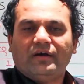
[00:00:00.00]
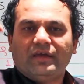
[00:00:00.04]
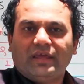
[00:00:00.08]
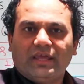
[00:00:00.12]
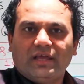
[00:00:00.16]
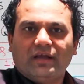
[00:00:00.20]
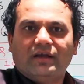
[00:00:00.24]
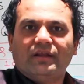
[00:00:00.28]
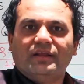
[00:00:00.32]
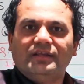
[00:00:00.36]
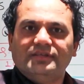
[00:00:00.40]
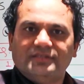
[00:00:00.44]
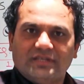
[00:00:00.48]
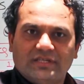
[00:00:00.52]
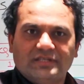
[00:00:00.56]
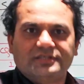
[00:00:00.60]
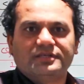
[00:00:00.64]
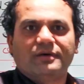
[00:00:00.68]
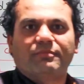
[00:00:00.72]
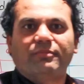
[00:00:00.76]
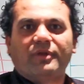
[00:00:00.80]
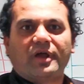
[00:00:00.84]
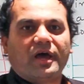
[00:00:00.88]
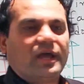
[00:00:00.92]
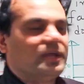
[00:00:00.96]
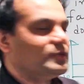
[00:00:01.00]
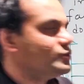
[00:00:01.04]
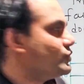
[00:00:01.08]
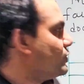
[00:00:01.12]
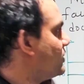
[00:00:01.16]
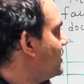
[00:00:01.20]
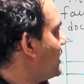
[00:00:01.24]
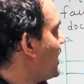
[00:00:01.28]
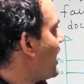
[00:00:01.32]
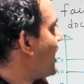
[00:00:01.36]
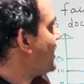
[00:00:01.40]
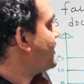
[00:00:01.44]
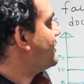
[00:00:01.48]
increase in supply. So
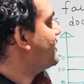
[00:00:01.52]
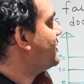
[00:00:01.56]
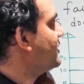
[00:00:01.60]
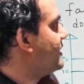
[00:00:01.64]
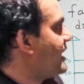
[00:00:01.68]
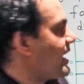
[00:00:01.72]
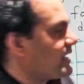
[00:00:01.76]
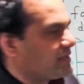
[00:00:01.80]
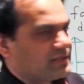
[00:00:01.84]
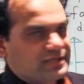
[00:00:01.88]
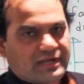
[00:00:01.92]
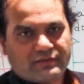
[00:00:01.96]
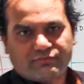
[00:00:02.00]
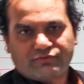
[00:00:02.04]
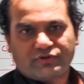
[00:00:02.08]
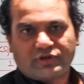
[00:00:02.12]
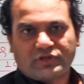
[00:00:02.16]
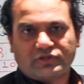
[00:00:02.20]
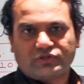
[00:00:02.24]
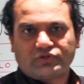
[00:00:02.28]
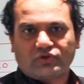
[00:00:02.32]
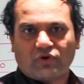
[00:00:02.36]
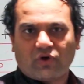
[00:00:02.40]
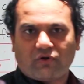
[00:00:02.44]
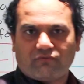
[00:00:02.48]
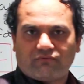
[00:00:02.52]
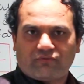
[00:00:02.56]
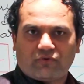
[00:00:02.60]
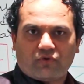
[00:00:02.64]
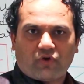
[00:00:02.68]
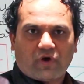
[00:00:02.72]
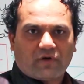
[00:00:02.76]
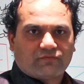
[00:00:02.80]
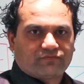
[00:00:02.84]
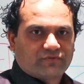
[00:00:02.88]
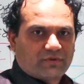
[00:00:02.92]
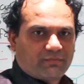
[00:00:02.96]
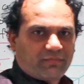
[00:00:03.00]
they are the exceptions of
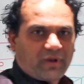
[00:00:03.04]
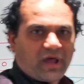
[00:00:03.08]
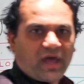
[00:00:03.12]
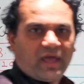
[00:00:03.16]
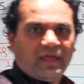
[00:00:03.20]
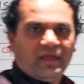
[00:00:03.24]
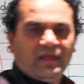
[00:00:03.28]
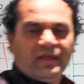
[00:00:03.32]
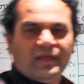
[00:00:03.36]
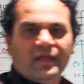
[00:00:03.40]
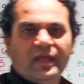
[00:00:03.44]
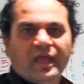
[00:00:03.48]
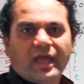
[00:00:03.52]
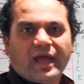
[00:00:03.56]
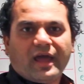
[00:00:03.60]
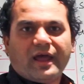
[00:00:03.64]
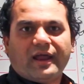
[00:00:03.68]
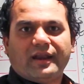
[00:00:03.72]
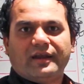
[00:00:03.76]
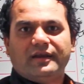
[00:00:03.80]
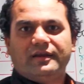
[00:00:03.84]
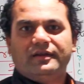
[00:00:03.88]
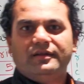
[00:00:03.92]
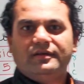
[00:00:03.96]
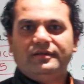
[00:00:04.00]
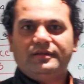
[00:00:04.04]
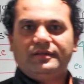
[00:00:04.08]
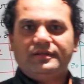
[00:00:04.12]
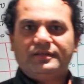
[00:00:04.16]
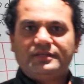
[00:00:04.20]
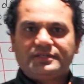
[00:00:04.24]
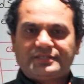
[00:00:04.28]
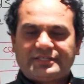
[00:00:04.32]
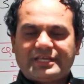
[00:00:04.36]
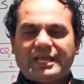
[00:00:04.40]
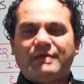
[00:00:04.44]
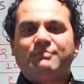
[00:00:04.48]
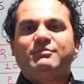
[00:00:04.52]
law of supply. And
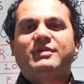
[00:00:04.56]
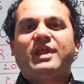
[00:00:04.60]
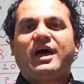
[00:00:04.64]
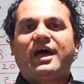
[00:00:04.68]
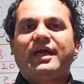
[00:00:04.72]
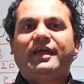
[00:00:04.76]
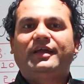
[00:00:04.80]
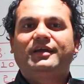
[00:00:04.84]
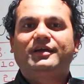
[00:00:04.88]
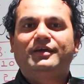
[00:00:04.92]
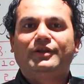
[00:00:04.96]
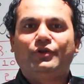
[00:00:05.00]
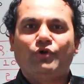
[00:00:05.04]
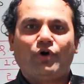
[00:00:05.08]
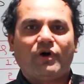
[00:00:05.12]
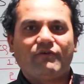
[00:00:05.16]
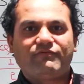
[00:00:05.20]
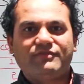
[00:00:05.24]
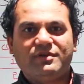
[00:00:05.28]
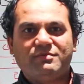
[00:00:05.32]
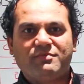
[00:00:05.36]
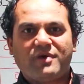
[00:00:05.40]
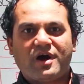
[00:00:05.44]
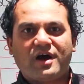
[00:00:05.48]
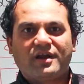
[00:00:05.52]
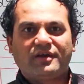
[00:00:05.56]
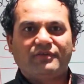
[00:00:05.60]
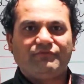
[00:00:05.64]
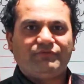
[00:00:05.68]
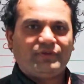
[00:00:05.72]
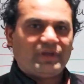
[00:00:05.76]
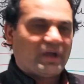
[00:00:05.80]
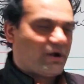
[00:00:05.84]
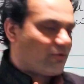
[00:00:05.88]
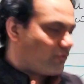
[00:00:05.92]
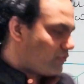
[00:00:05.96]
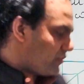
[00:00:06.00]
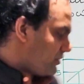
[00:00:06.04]
same like law of demand,
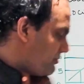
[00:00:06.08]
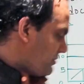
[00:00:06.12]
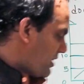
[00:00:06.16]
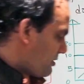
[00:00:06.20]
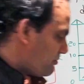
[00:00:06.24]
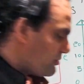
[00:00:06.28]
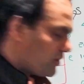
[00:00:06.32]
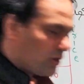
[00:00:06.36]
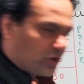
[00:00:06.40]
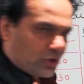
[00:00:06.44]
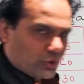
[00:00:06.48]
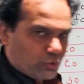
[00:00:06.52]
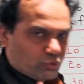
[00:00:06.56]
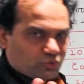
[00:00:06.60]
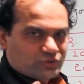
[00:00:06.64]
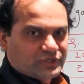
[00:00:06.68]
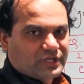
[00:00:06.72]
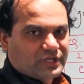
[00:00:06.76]
we have to remember two